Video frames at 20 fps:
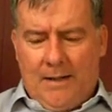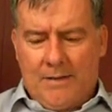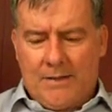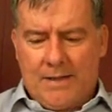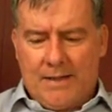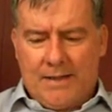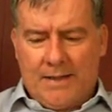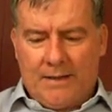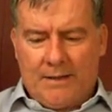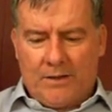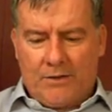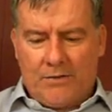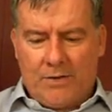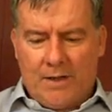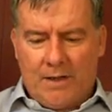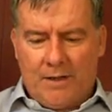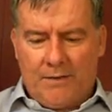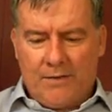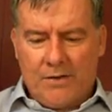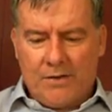sitting in the
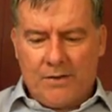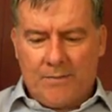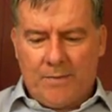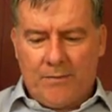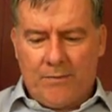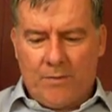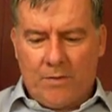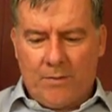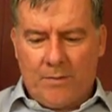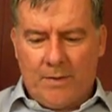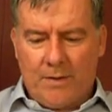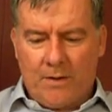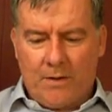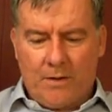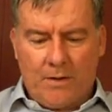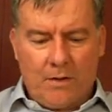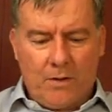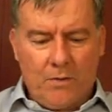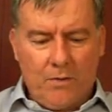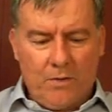trial division before he went on
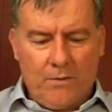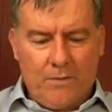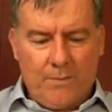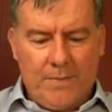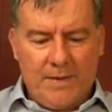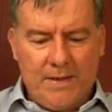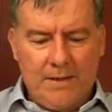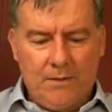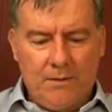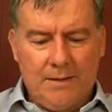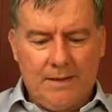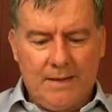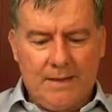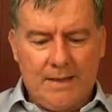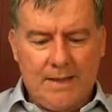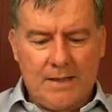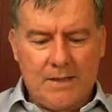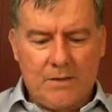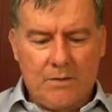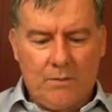to the Court of Appeal in a
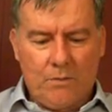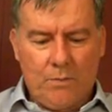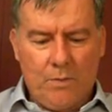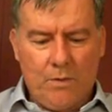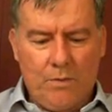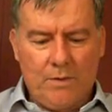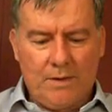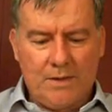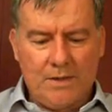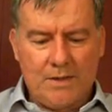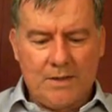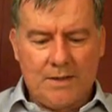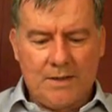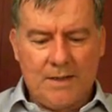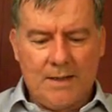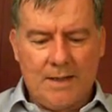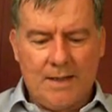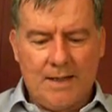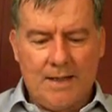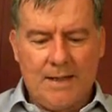case called
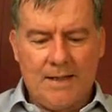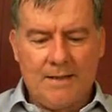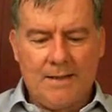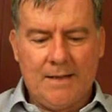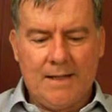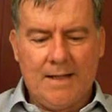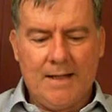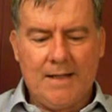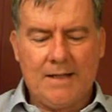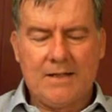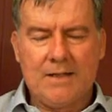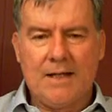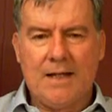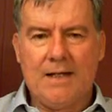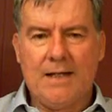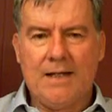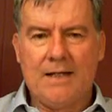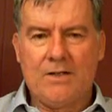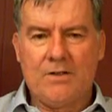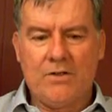Wilkinson and
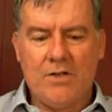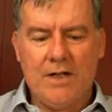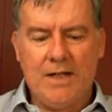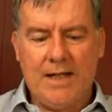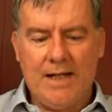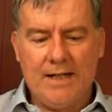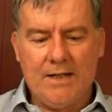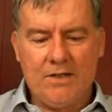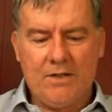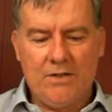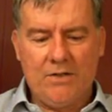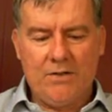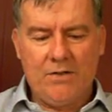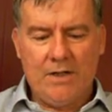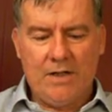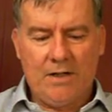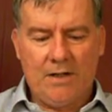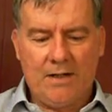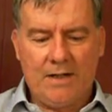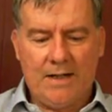S&S GICAS,
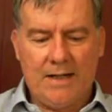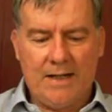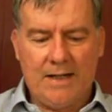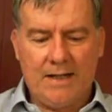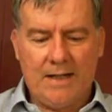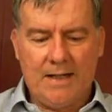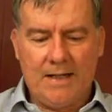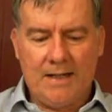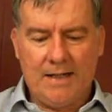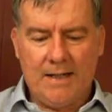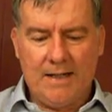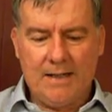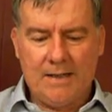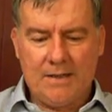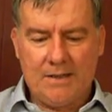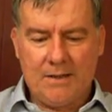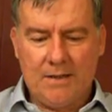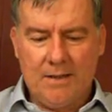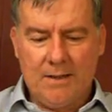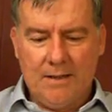
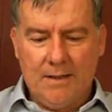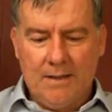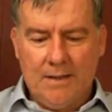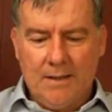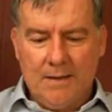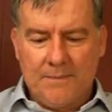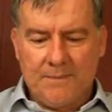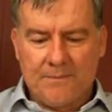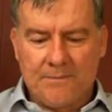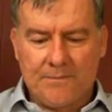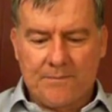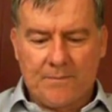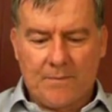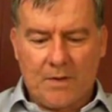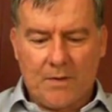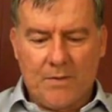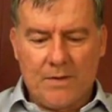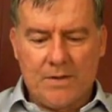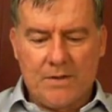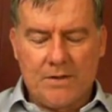G-I-K-A-S,
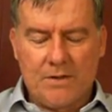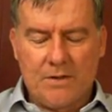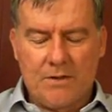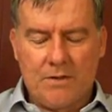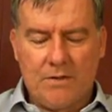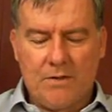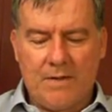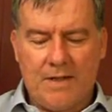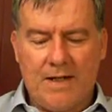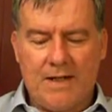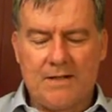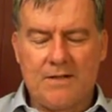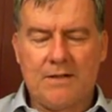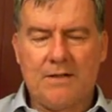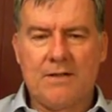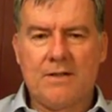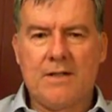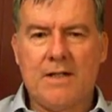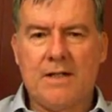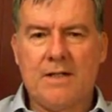which is a
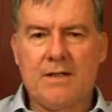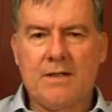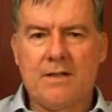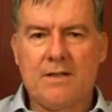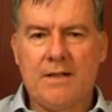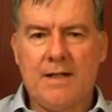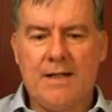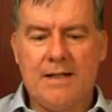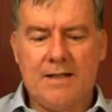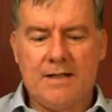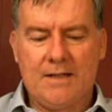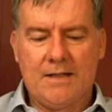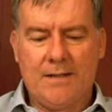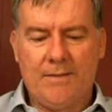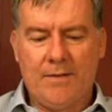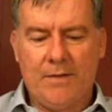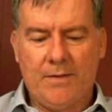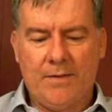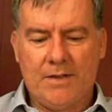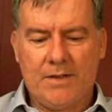2006
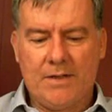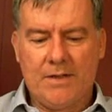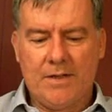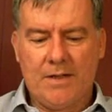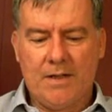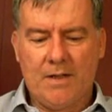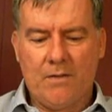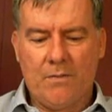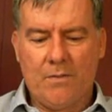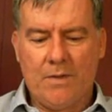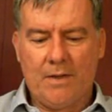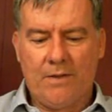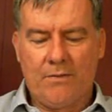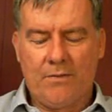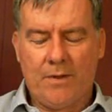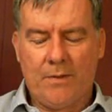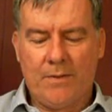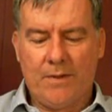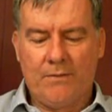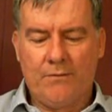NSWSC
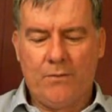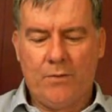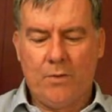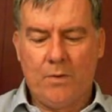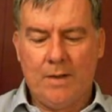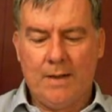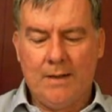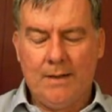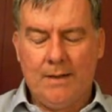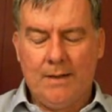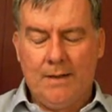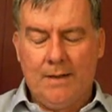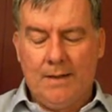1314,